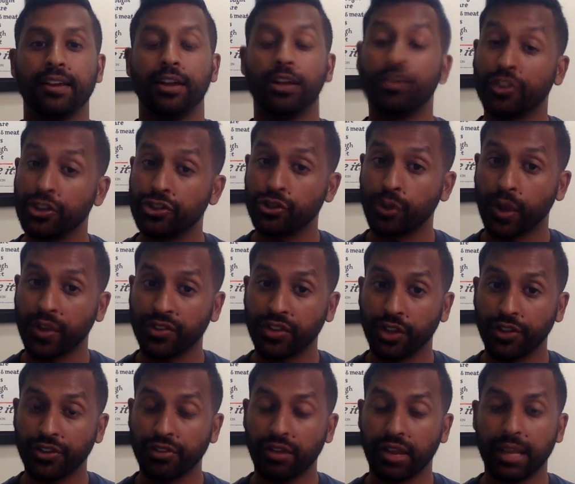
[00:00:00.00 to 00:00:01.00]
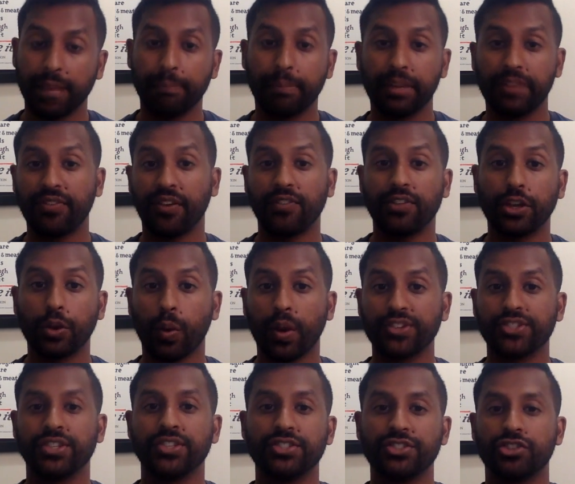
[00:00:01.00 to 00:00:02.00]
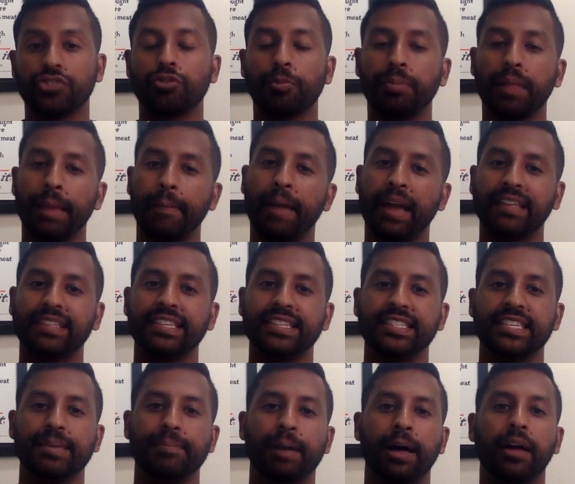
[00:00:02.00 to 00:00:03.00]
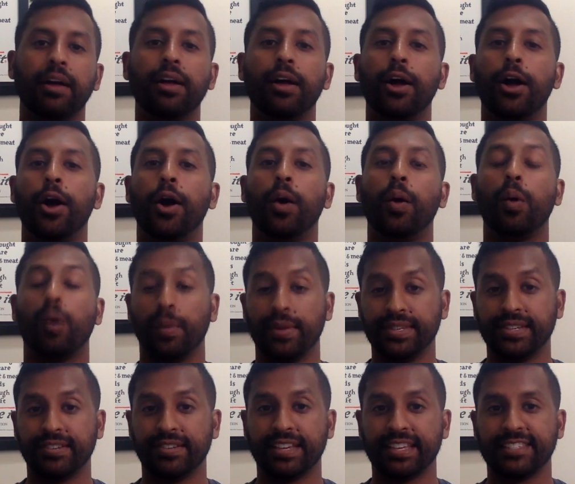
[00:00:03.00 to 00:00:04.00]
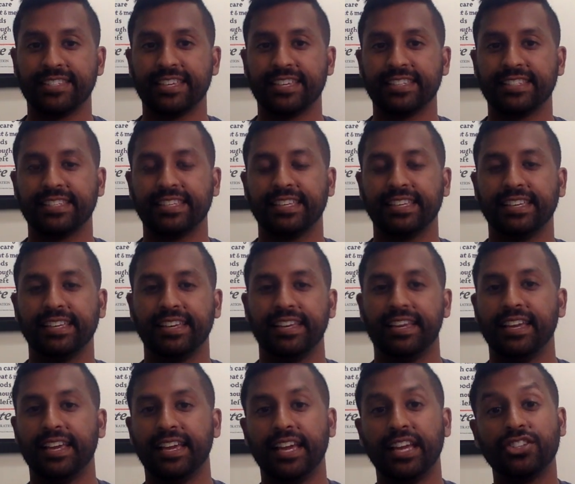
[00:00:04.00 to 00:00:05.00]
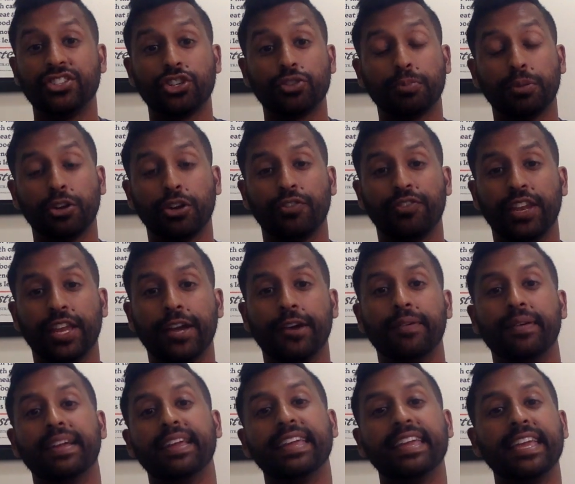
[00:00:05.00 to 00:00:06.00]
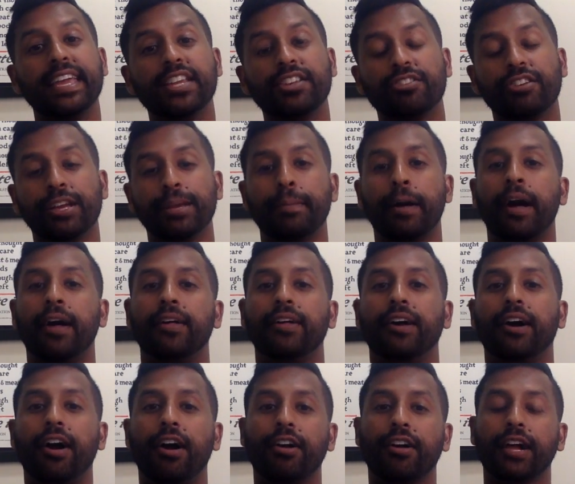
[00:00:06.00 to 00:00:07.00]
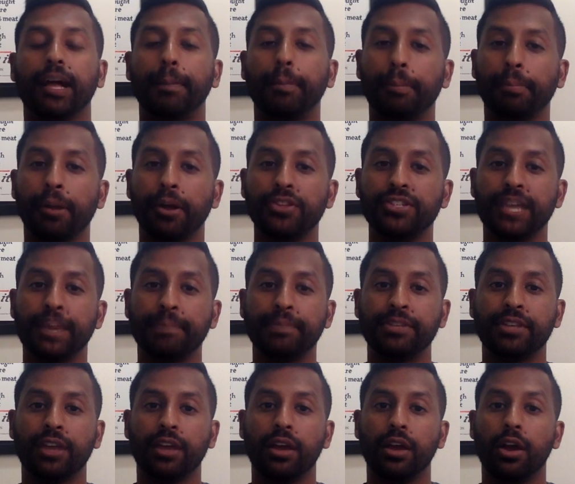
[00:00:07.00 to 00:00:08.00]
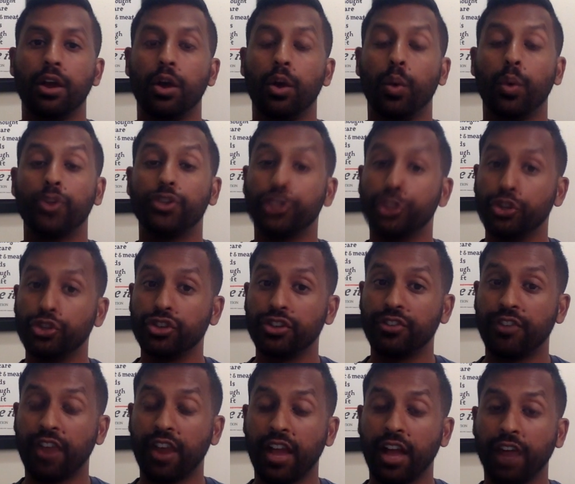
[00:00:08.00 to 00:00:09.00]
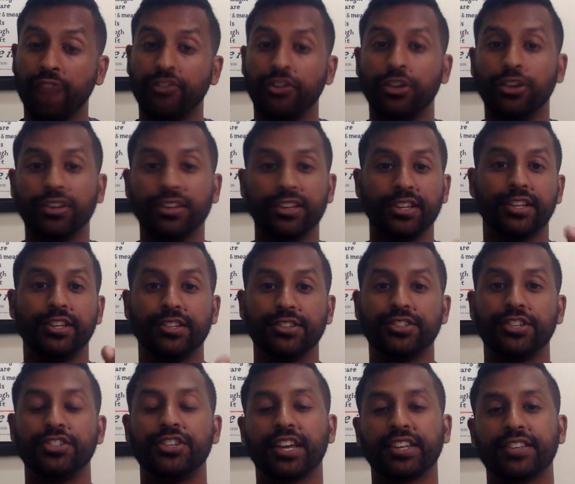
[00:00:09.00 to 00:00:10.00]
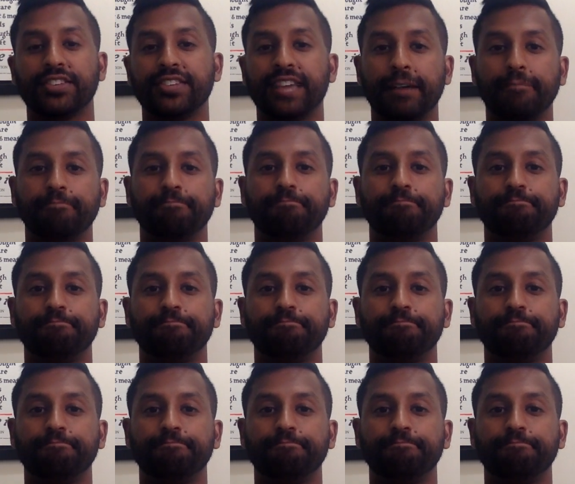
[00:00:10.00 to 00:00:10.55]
Hopefully you're enjoying Salt already, but if you have any questions, just reply back to this email. We're always here to assist. Just below your video, in your email, are a couple pro tips, which are usually very helpful, so check those out.